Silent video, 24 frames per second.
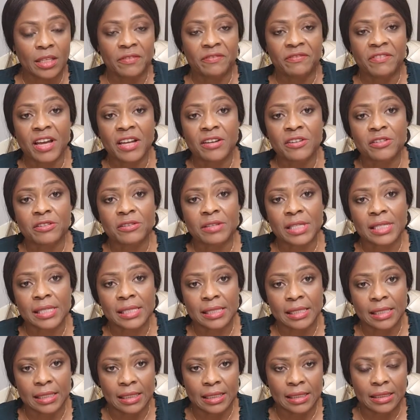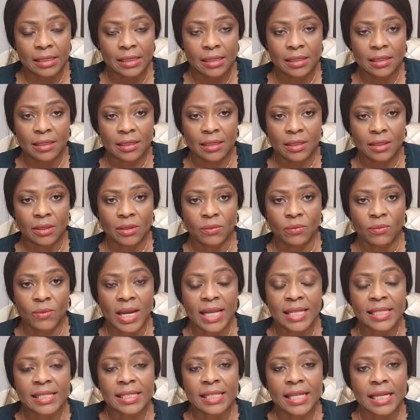fenugreek seed,
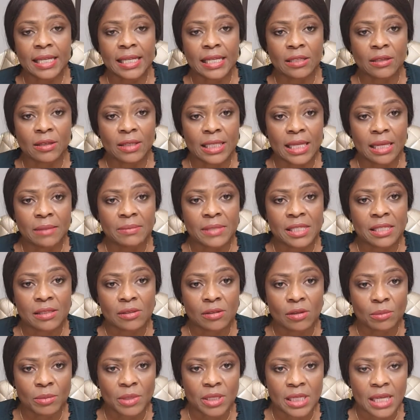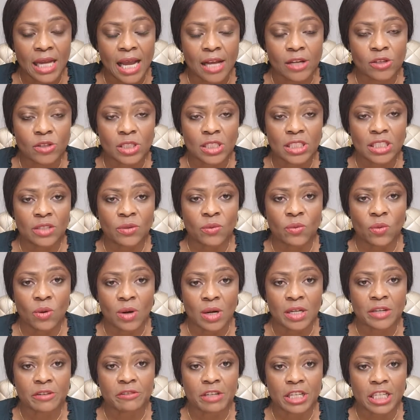when taken on empty stomach, actually
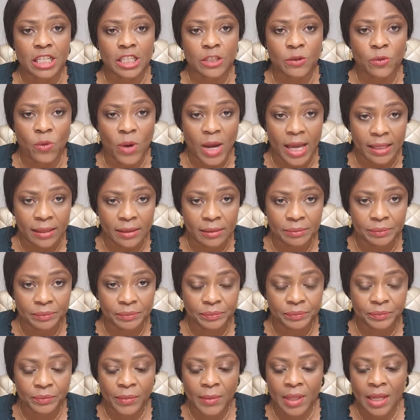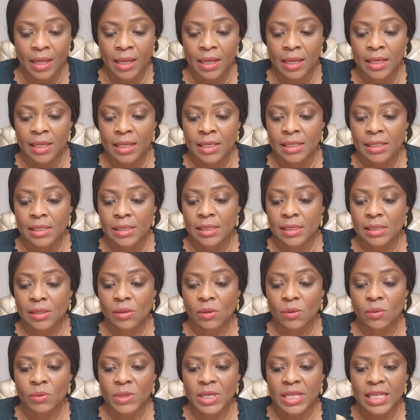work really well.
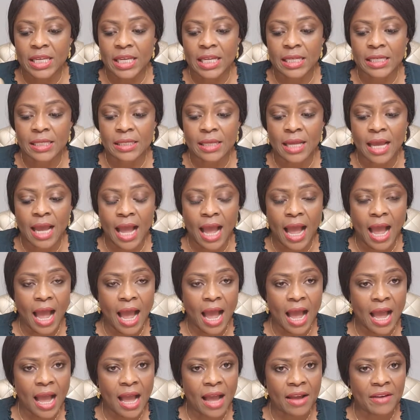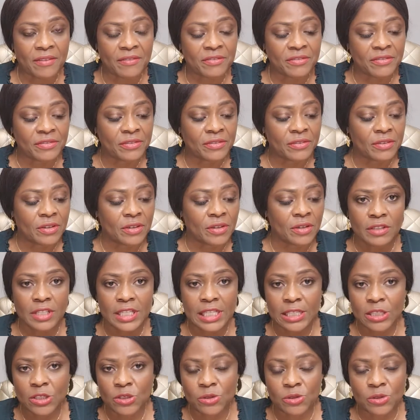So we can have
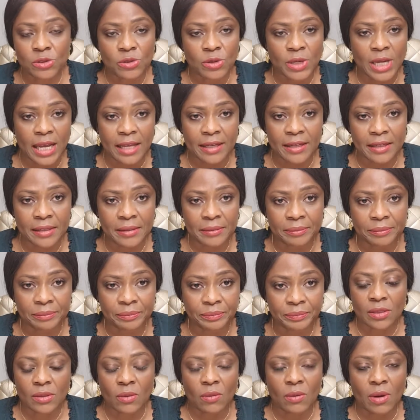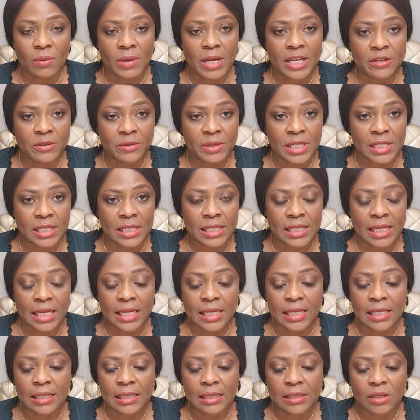these two together. So what we're doing
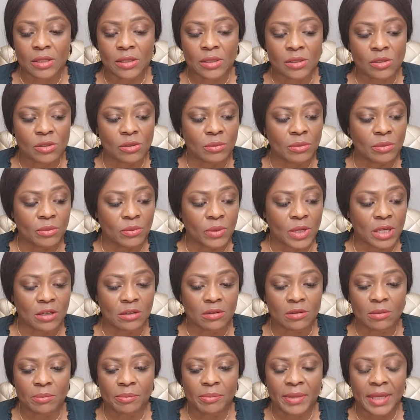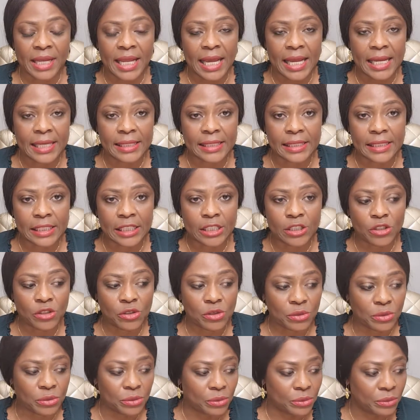today is we're going to blend the
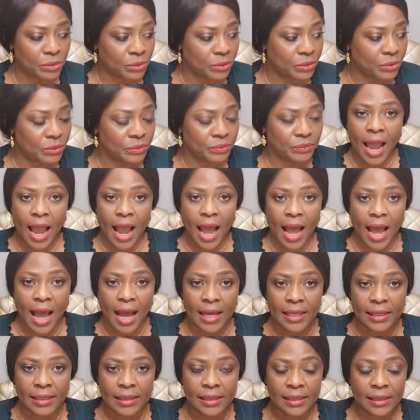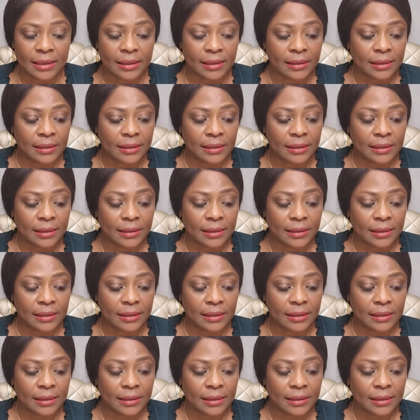two, and